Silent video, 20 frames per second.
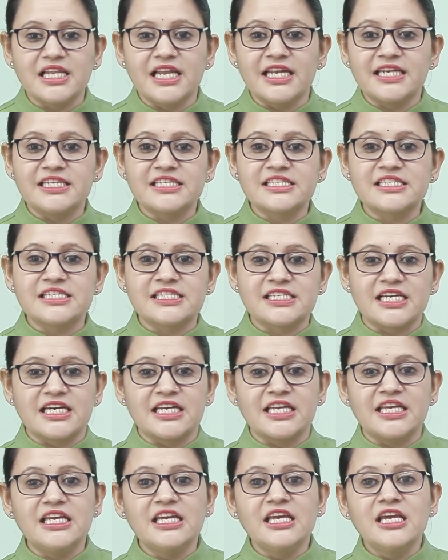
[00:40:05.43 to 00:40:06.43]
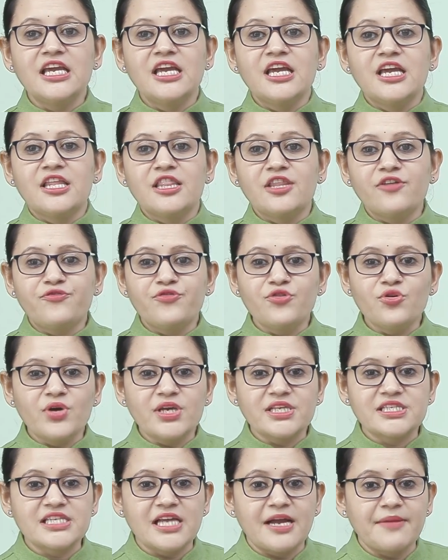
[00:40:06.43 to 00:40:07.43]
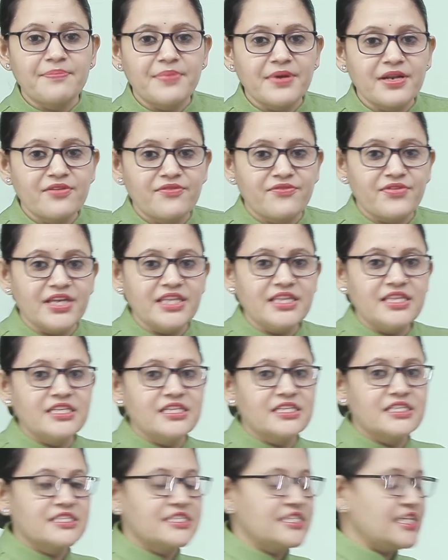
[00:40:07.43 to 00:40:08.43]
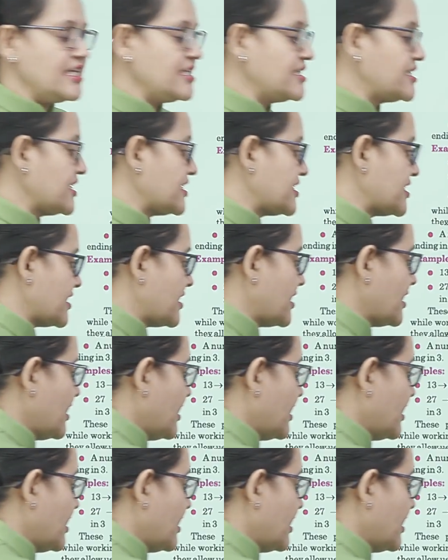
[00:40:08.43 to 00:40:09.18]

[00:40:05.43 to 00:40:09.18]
Let us study the few examples with change digit.